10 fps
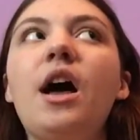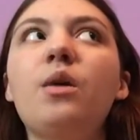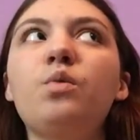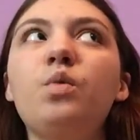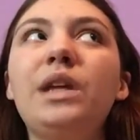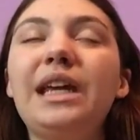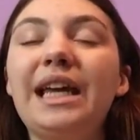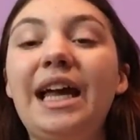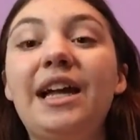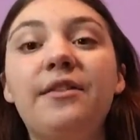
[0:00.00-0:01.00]
a week
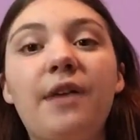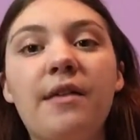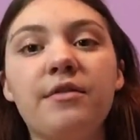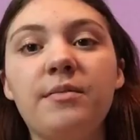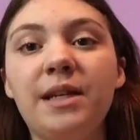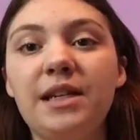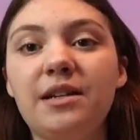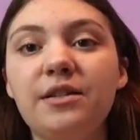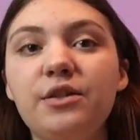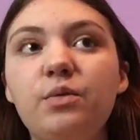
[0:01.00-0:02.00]
ahead of everybody
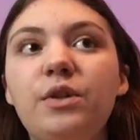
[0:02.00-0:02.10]
else,